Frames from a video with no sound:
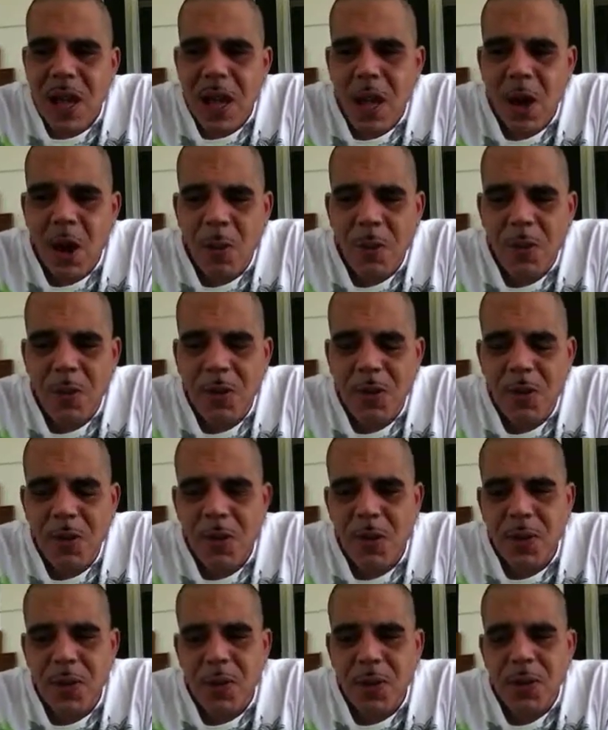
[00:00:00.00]
help you
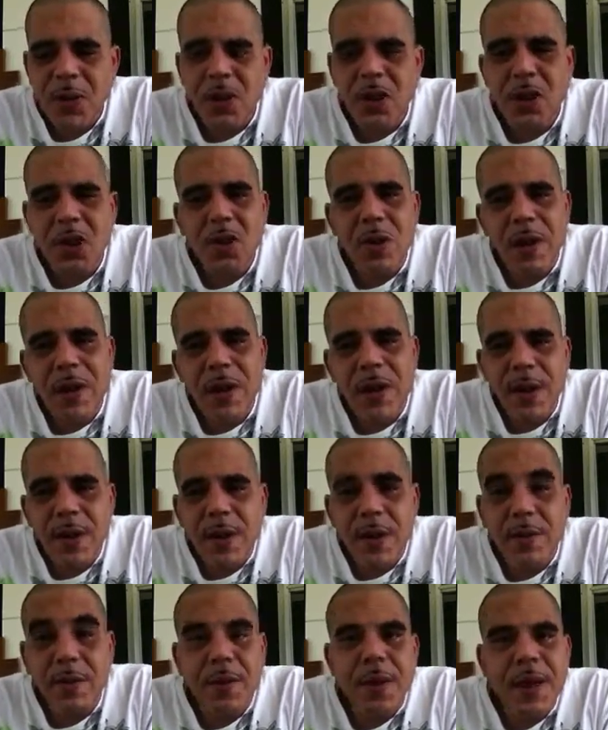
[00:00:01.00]

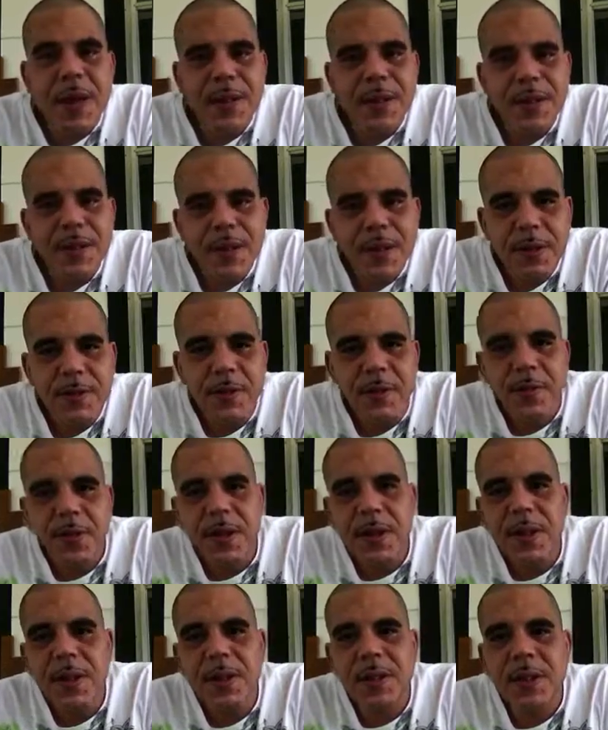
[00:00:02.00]
in the relationship
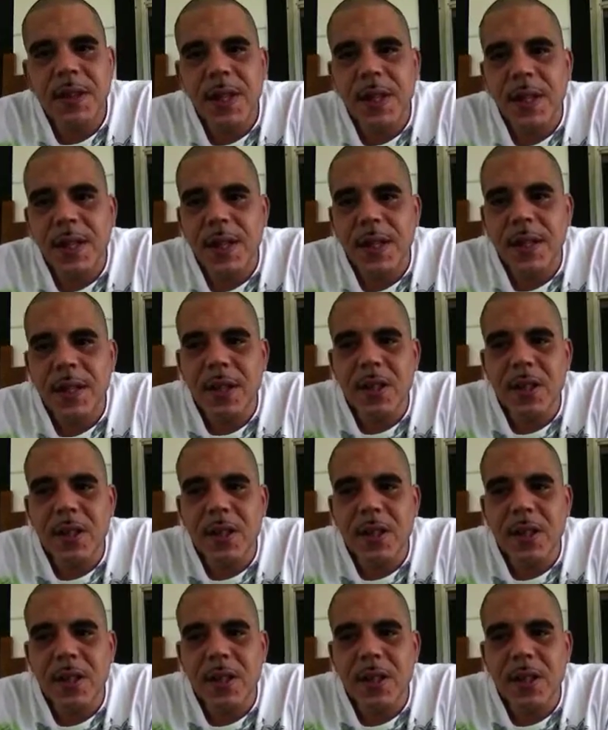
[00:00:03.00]
arenas, and